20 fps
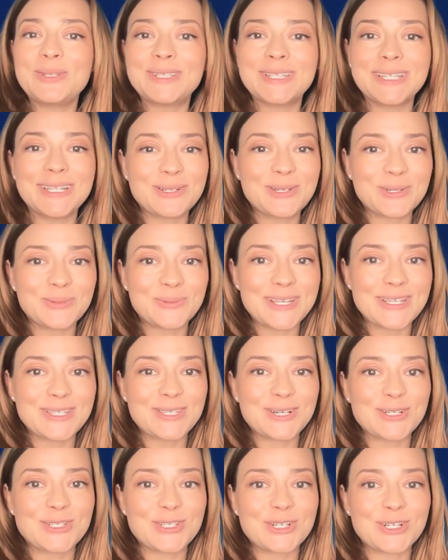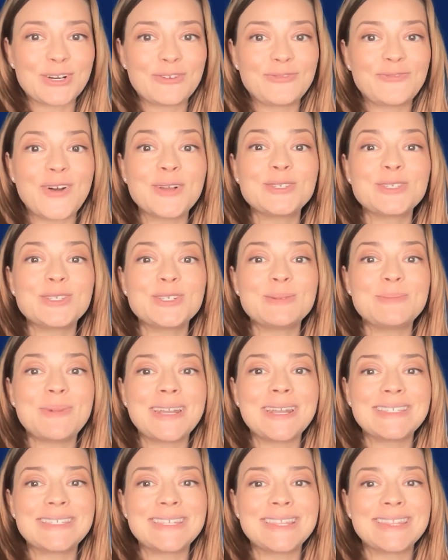clinical researcher, functional
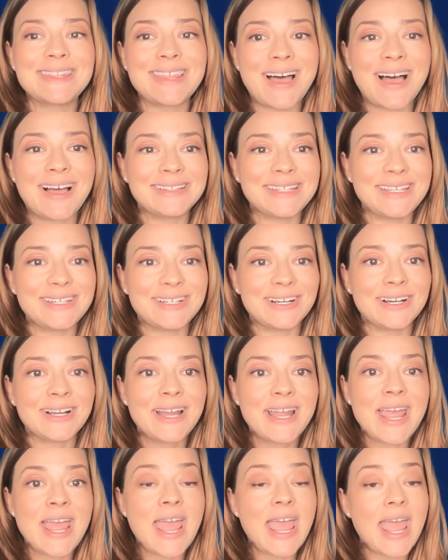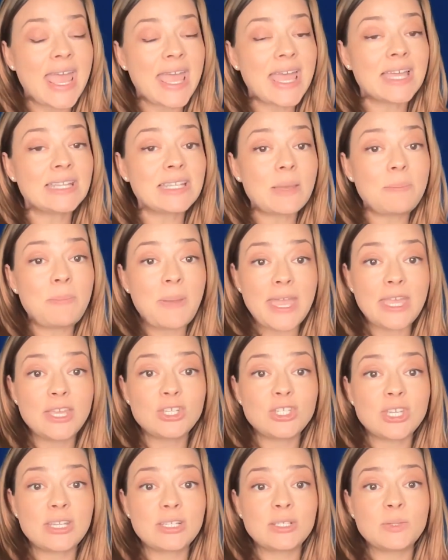medicine thought leader, and a
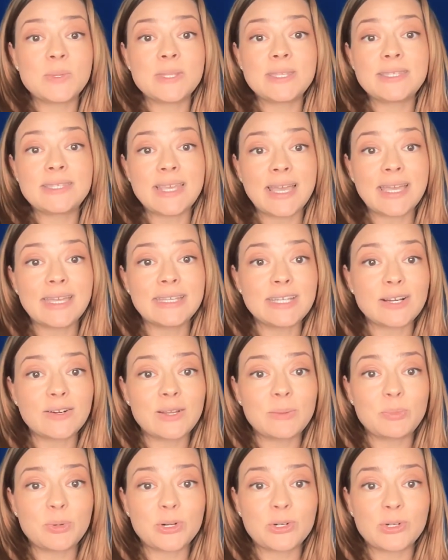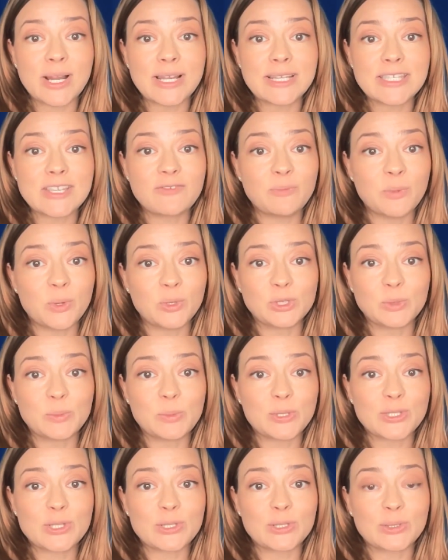patient with secondary progressive
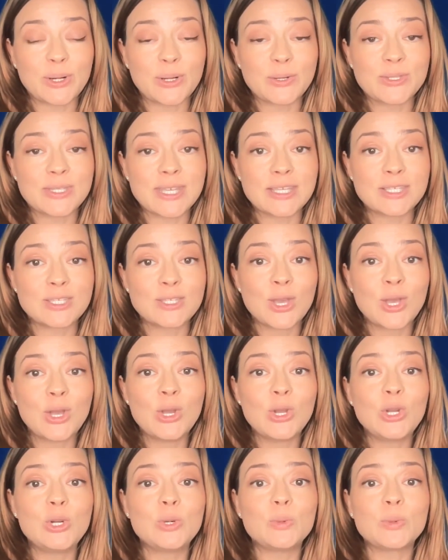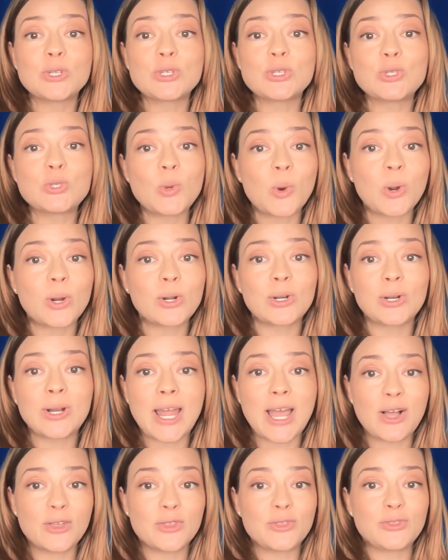multiple sclerosis who restored her
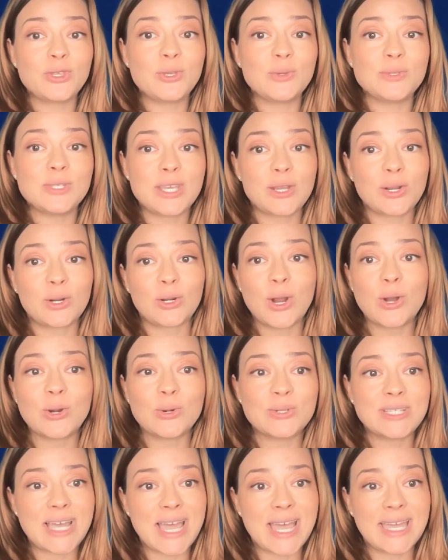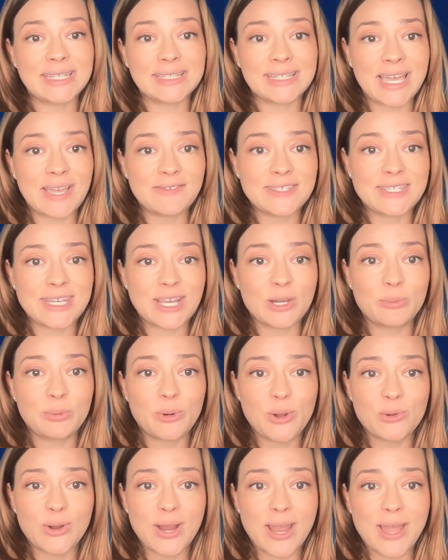health using her own diet and lifestyle
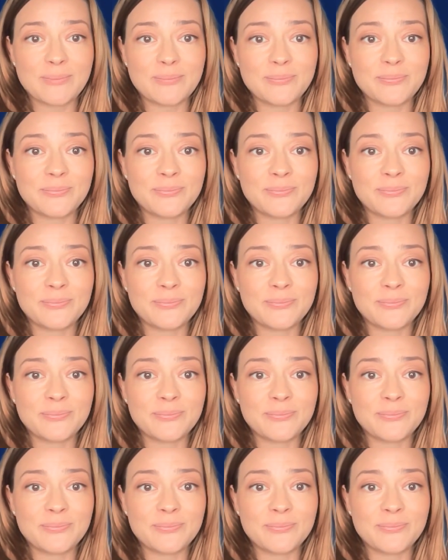program.